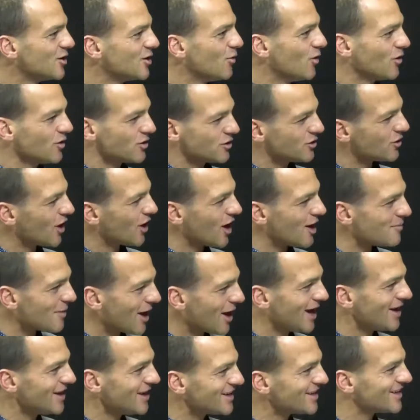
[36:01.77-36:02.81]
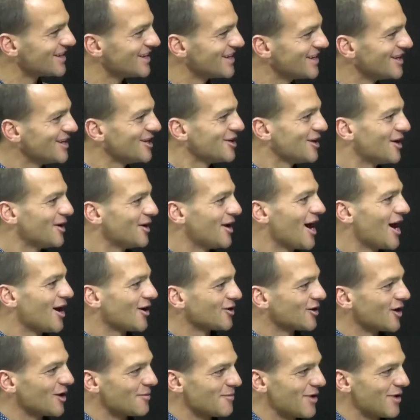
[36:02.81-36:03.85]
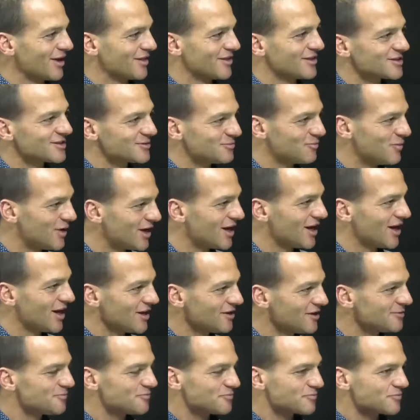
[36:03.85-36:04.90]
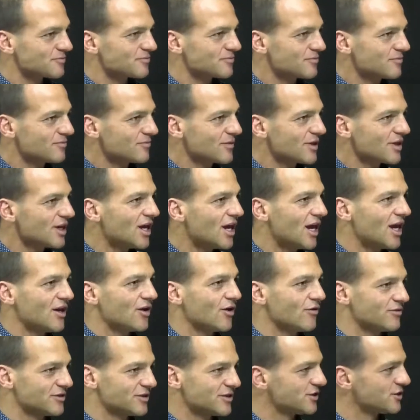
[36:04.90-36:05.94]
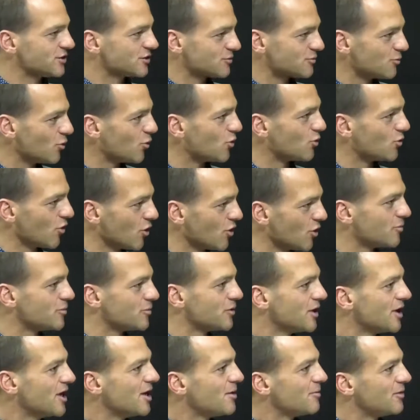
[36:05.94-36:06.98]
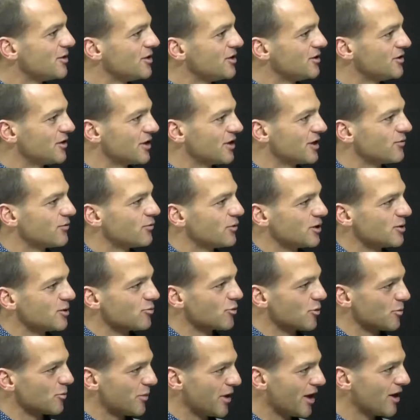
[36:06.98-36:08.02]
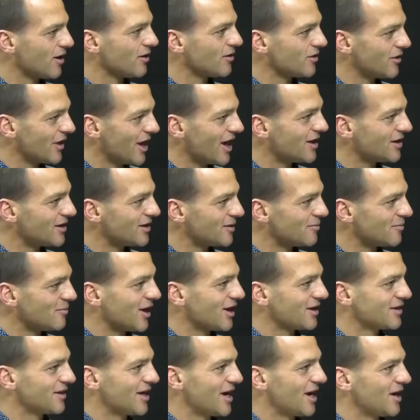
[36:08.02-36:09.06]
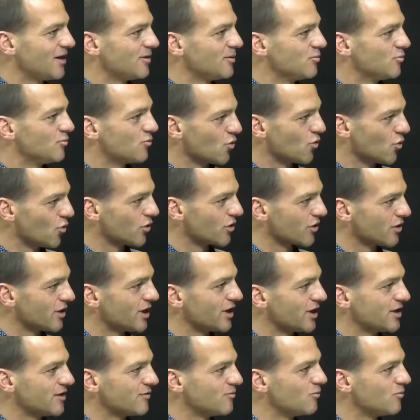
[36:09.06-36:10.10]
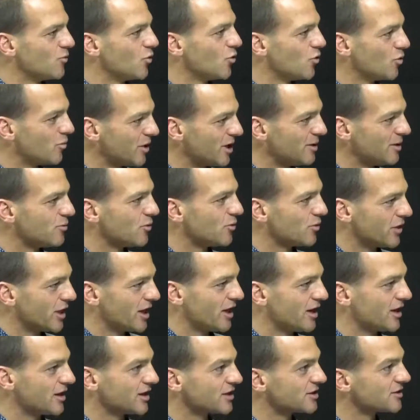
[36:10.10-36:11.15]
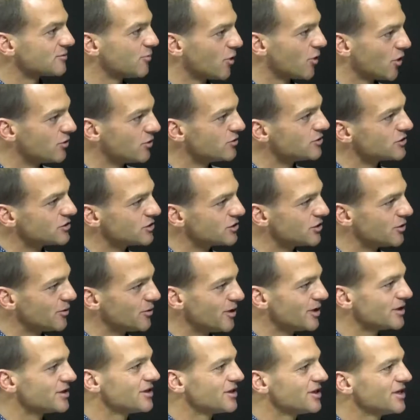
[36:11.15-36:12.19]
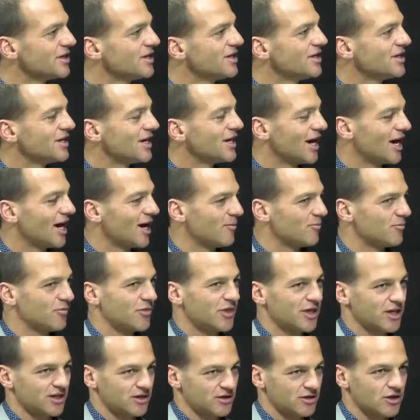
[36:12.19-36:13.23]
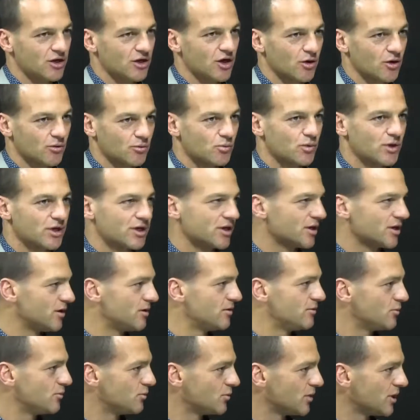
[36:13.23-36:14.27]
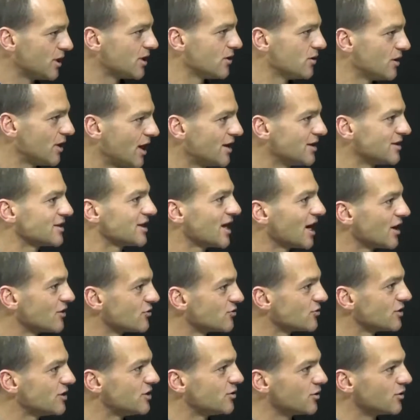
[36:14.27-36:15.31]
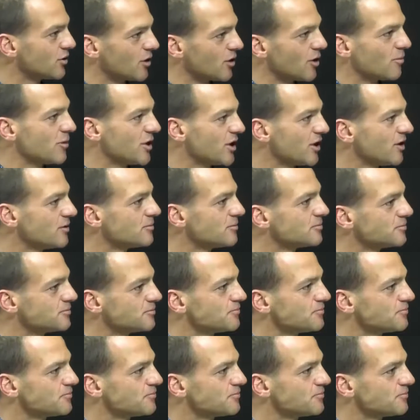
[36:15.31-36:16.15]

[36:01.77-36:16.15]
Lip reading: What could I make? How could I make this better? And obviously it's a small group, but you think if we could propel that and make that broader and give more people that exposure to it, then we can as a country do a lot better.